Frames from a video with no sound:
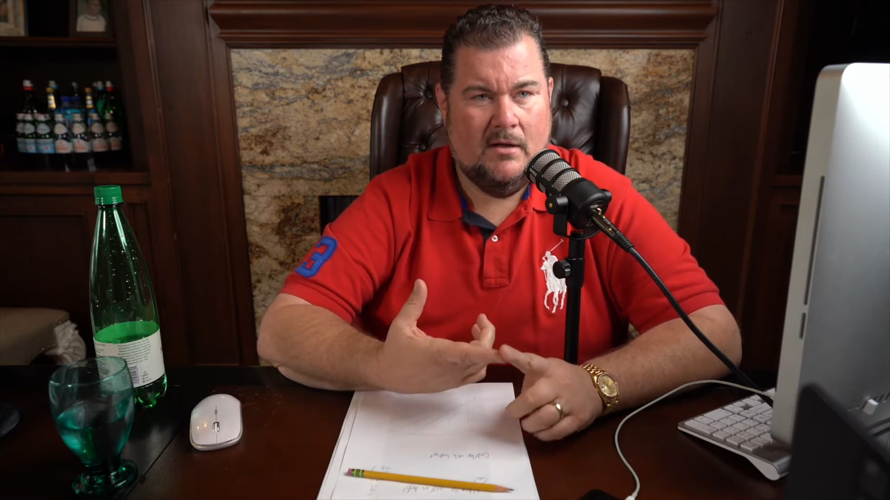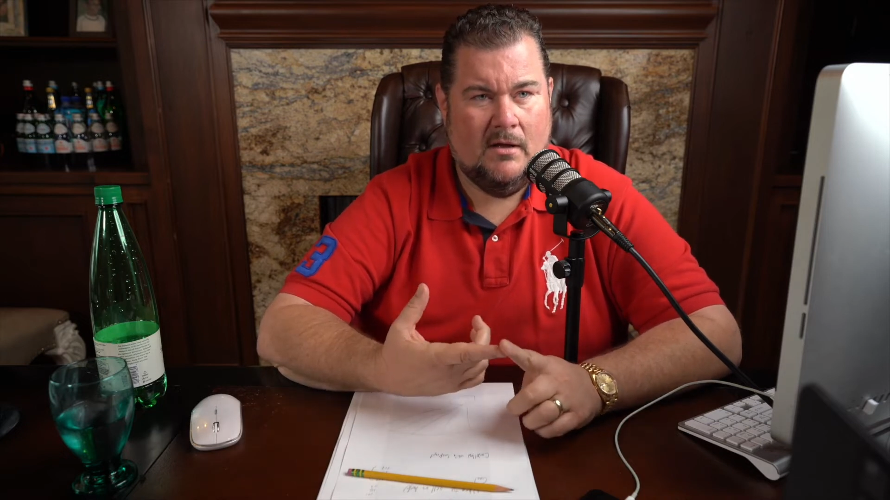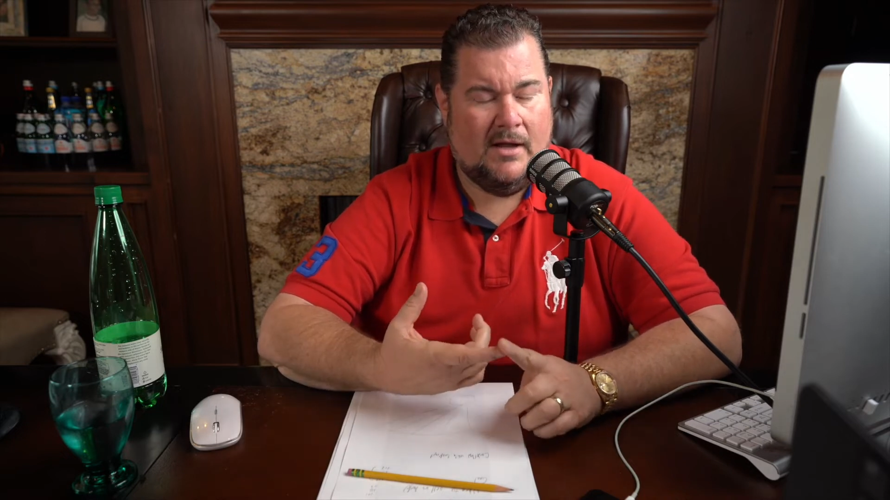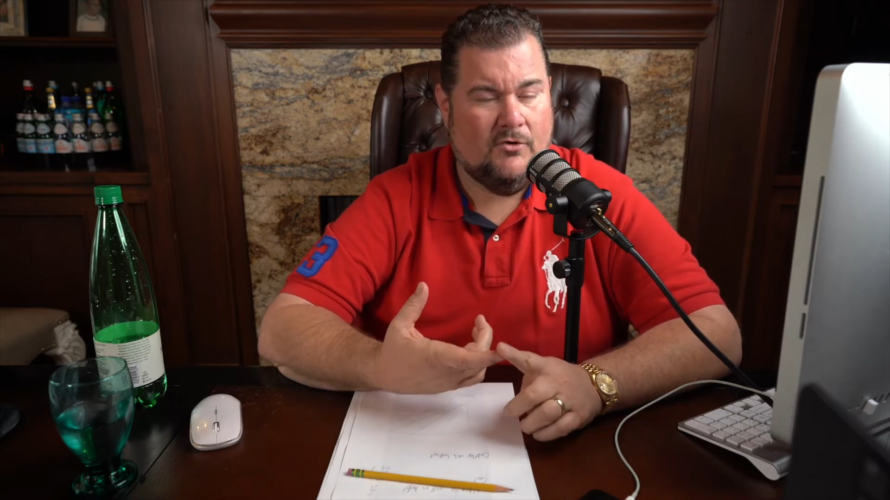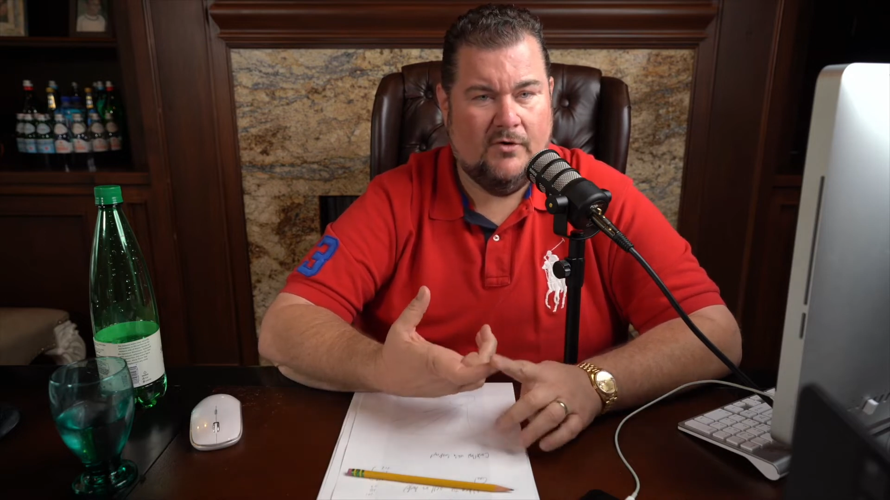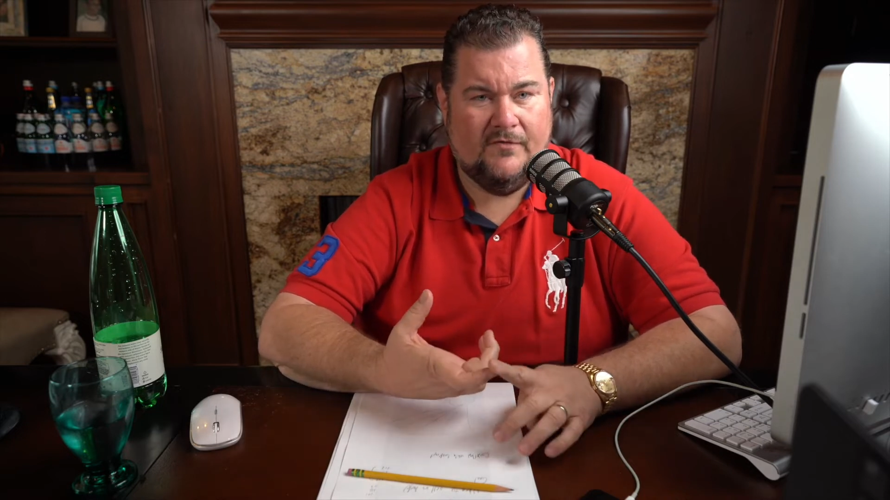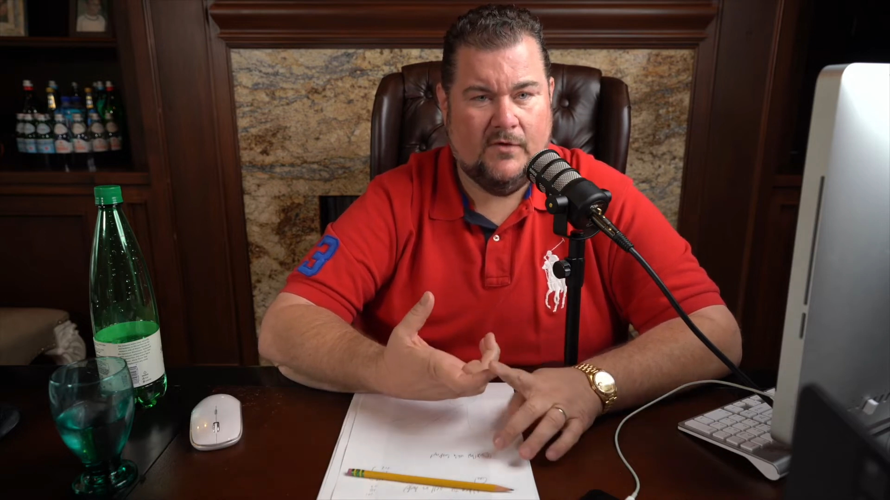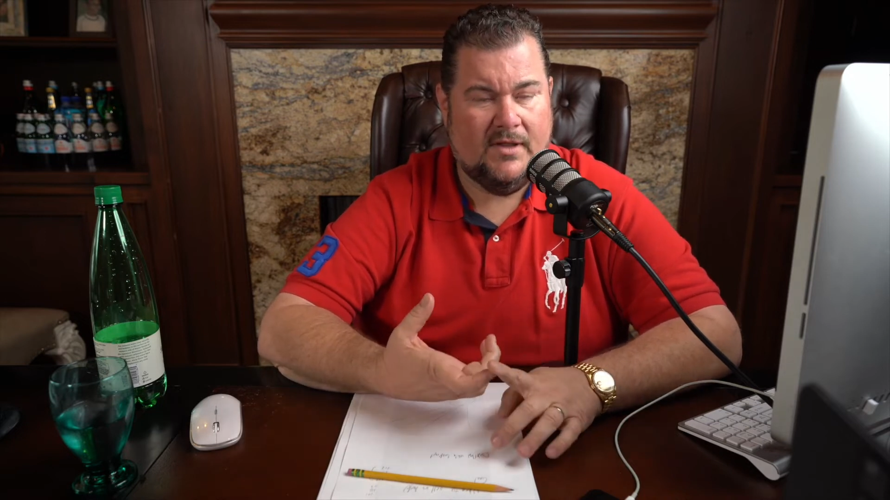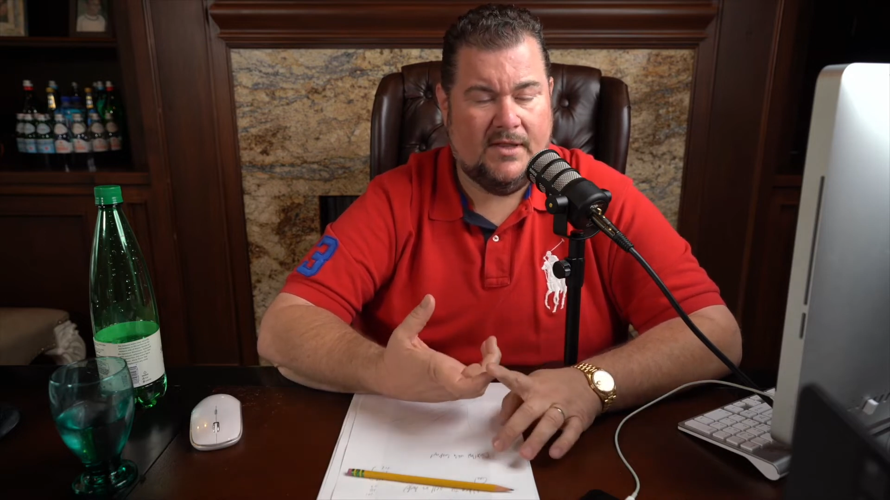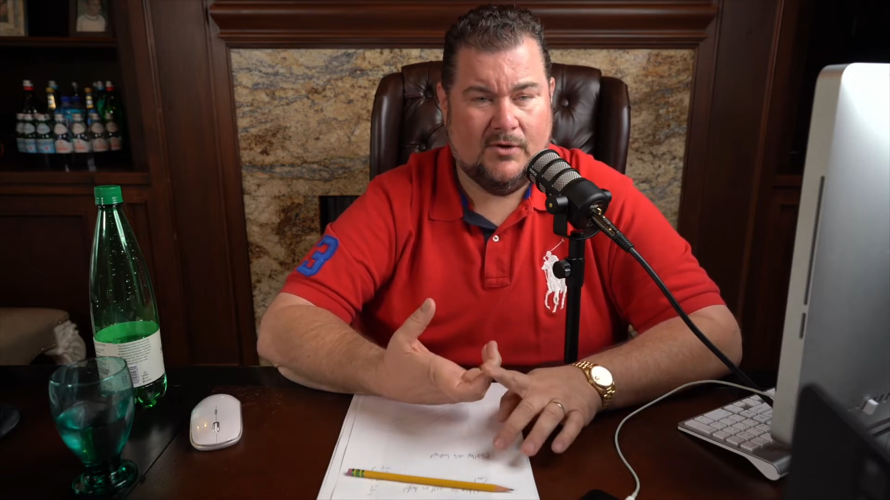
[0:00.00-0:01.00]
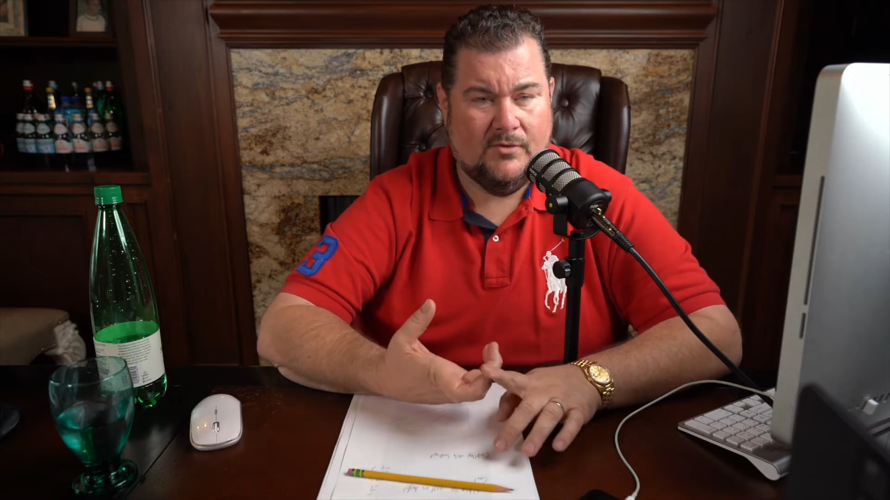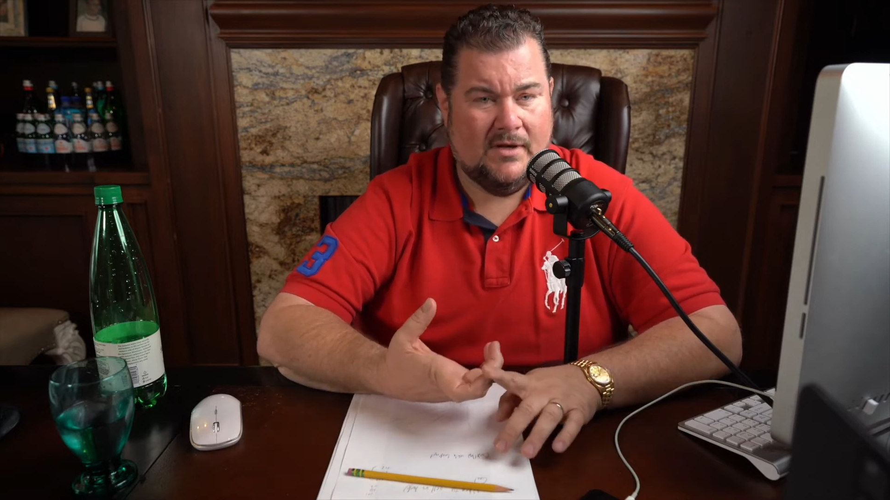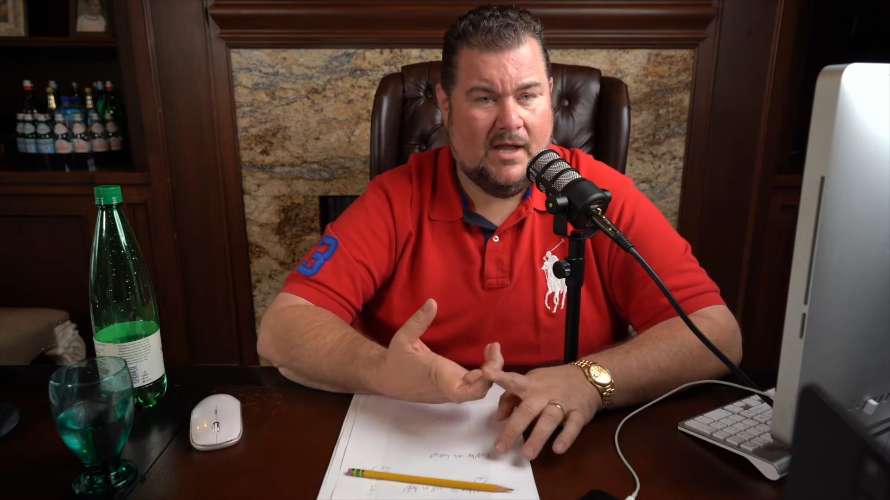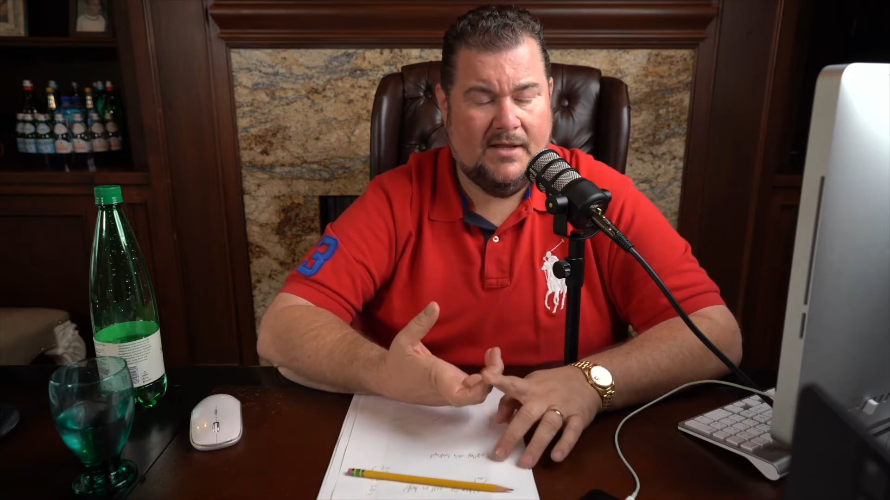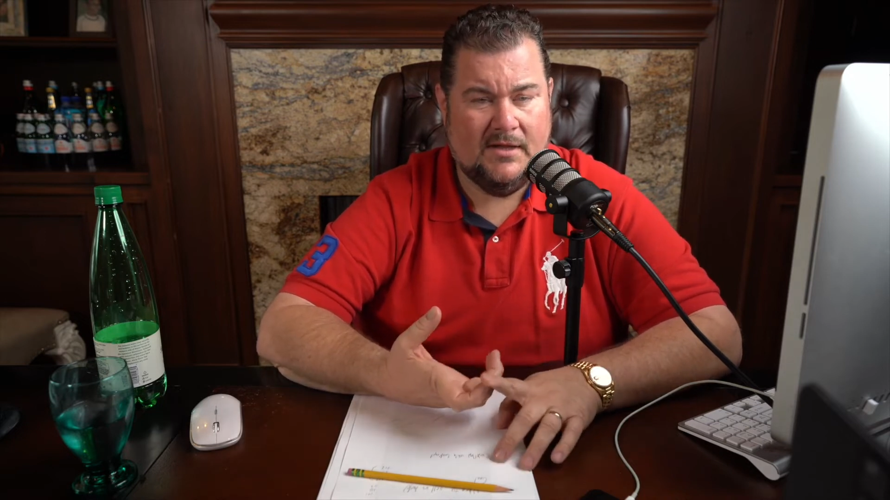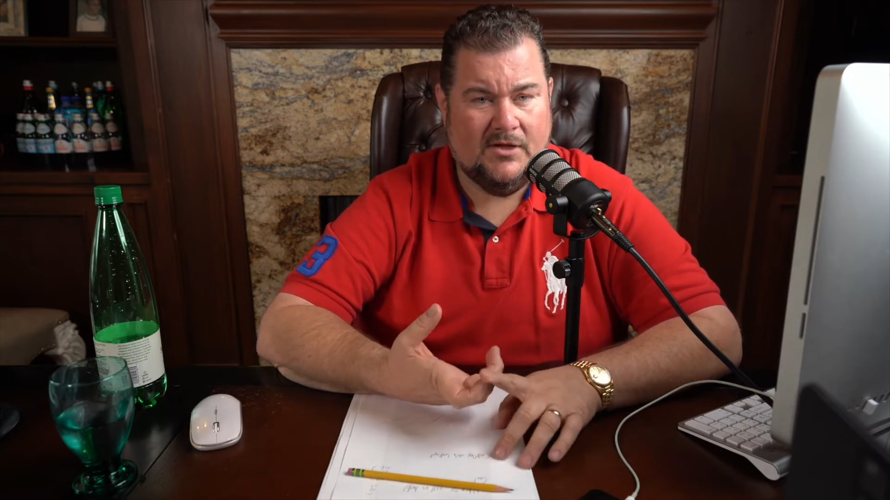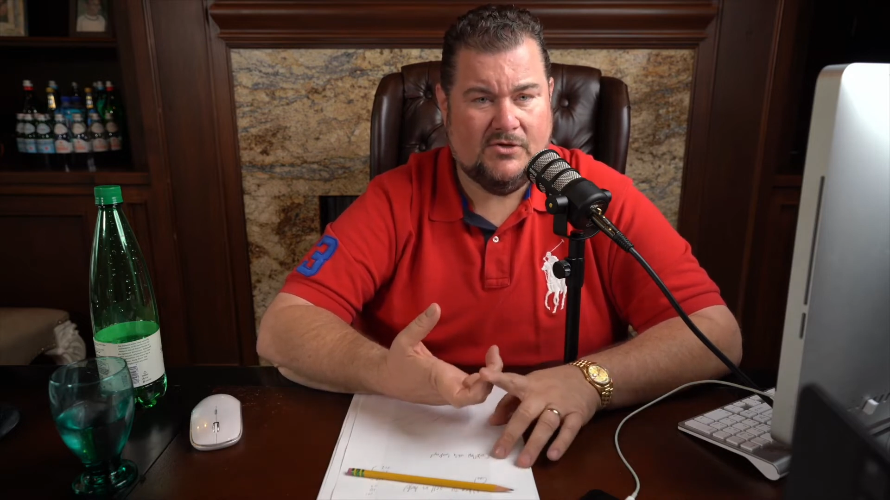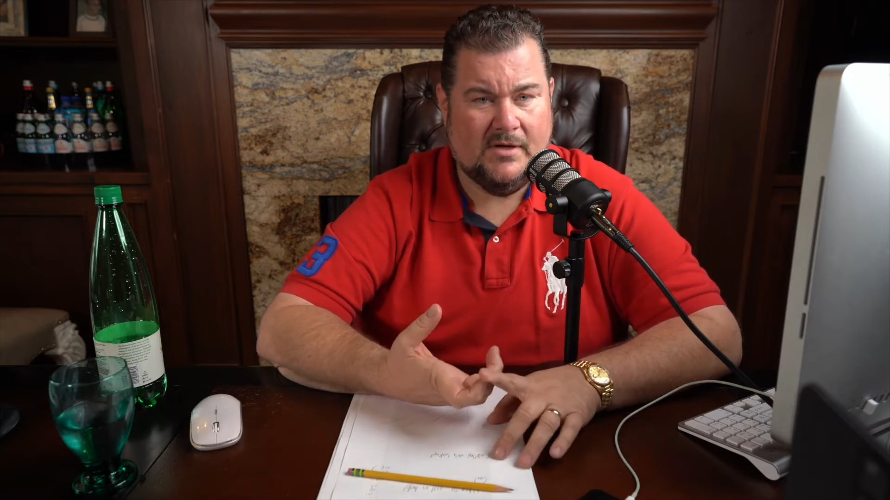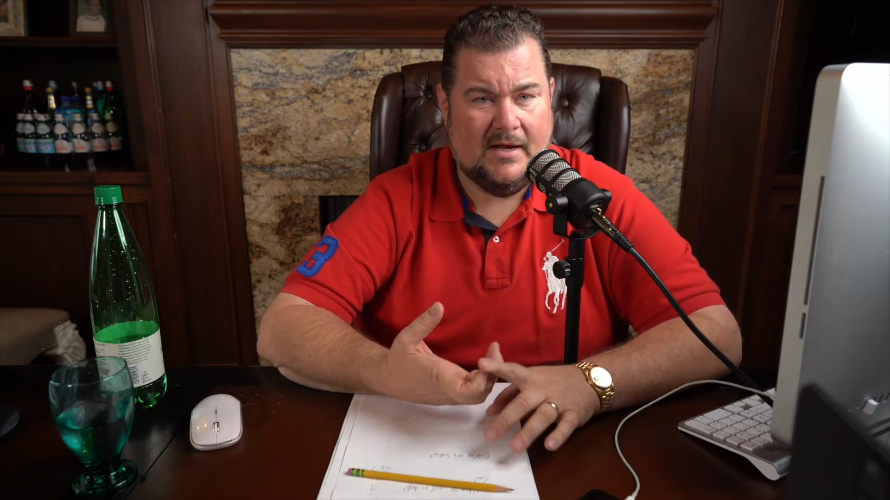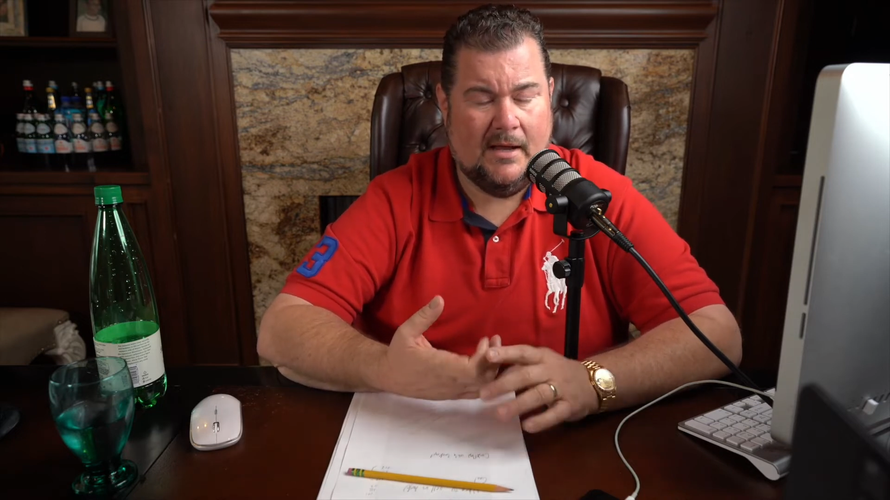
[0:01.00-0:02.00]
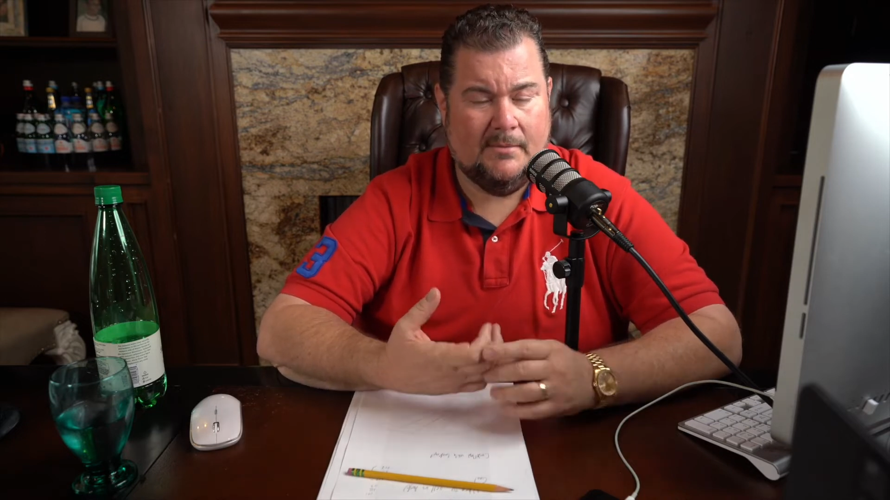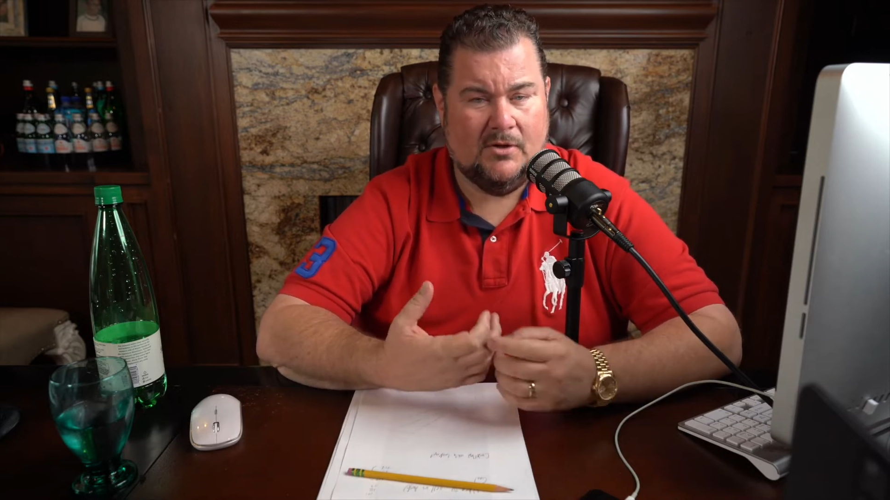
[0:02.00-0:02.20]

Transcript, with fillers: I don't know if there's a certain license that you got to have,